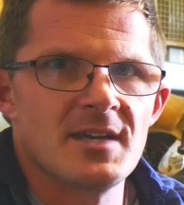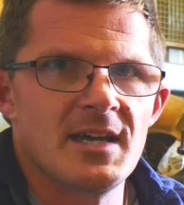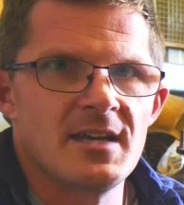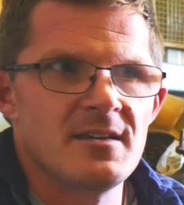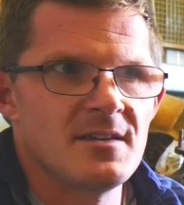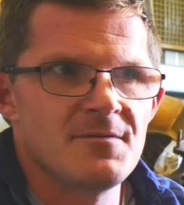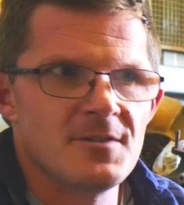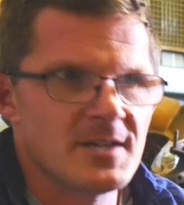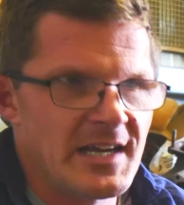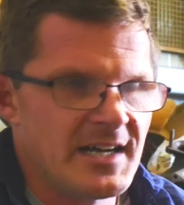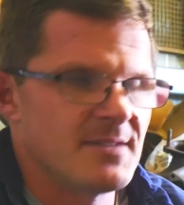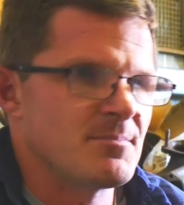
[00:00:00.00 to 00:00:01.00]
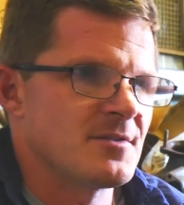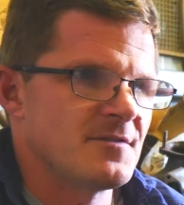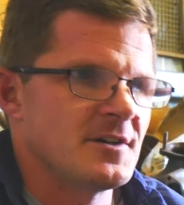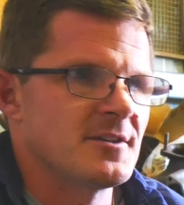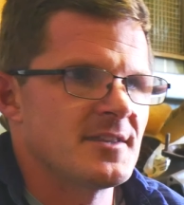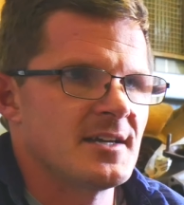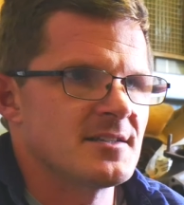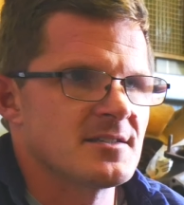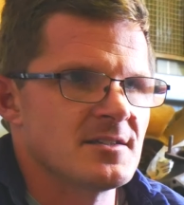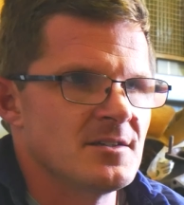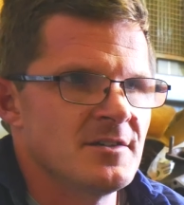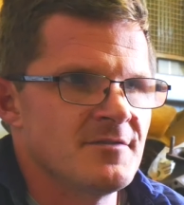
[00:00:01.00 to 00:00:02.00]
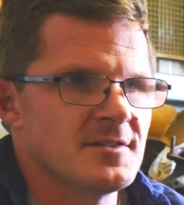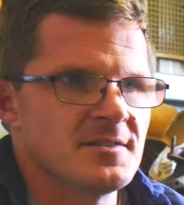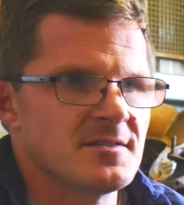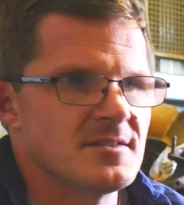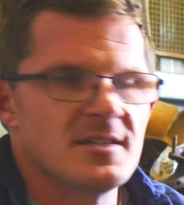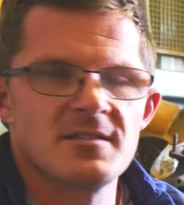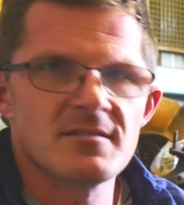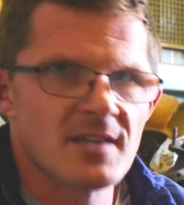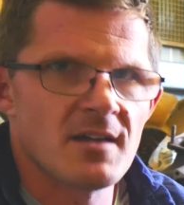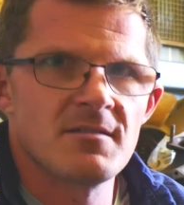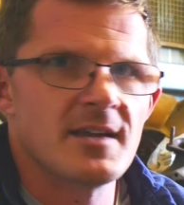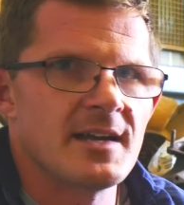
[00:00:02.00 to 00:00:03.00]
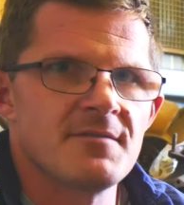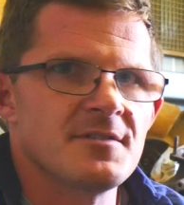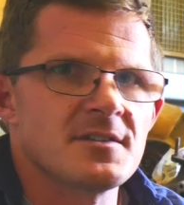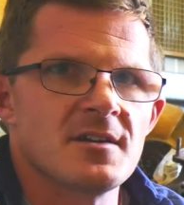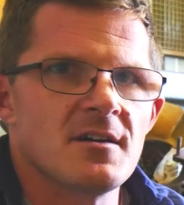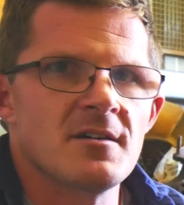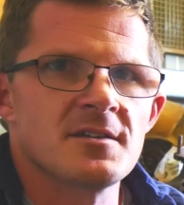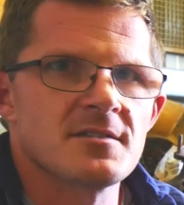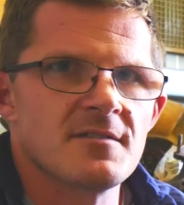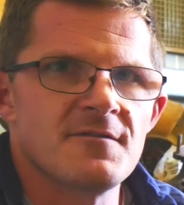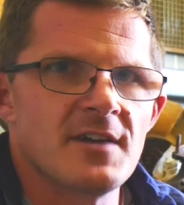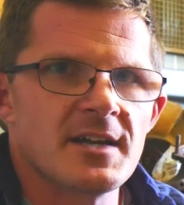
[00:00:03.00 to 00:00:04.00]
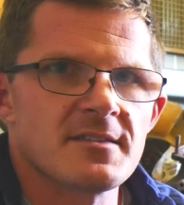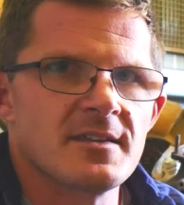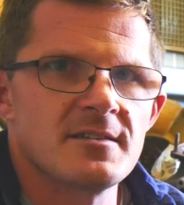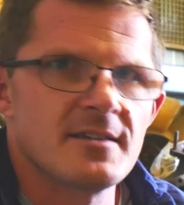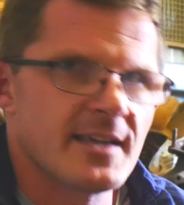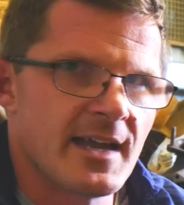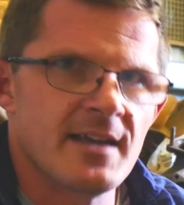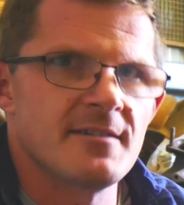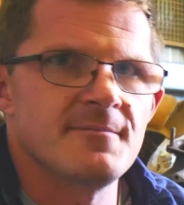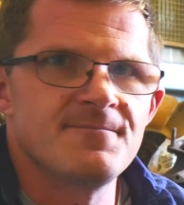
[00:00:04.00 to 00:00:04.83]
And if you can't provide that service, then don't advertise the fact that you can.